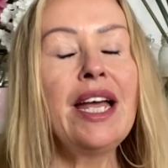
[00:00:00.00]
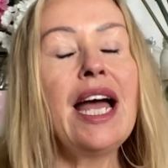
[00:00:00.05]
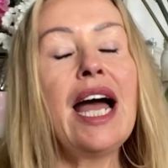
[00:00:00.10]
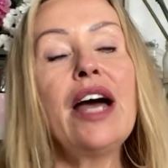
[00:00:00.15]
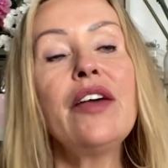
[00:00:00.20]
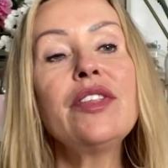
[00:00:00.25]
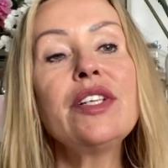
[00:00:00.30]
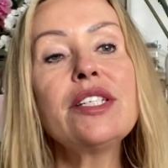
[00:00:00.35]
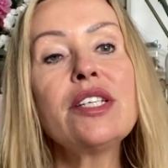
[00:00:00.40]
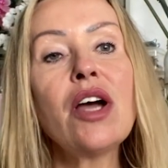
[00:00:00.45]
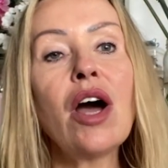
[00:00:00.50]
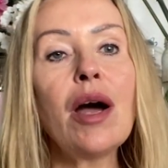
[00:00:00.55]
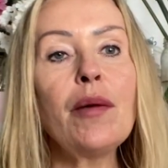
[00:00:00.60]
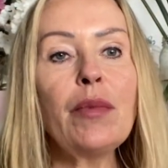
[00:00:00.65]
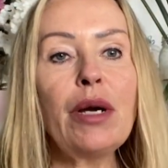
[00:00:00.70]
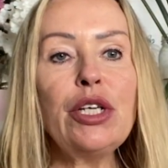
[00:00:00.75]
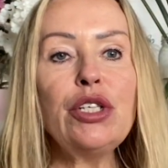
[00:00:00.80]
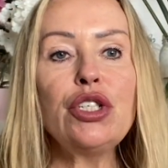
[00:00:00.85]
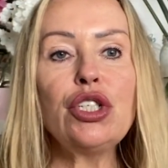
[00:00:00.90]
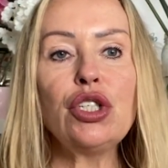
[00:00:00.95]
At the time,
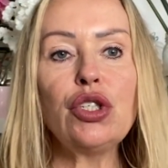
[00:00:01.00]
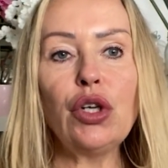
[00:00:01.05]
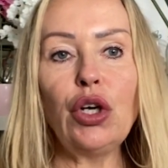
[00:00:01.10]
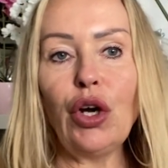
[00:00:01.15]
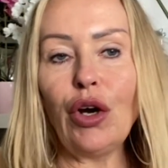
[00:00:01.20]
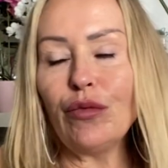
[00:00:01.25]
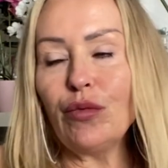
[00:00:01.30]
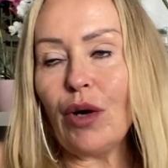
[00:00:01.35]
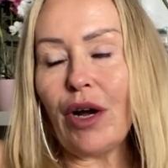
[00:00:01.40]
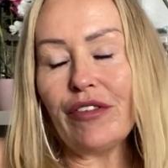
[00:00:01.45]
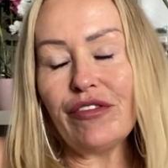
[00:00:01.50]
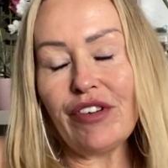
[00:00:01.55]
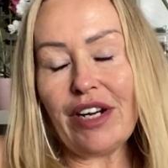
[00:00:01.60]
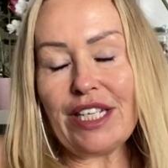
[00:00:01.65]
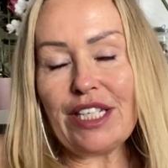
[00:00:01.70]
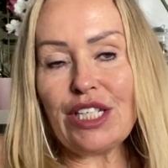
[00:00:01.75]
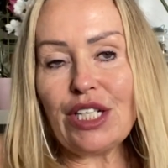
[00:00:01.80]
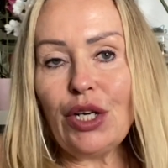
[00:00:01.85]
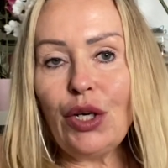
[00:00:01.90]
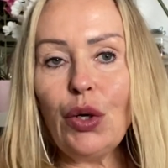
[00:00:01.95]
I used to do a lot of work for
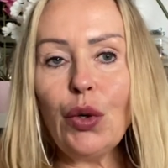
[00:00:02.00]
Estee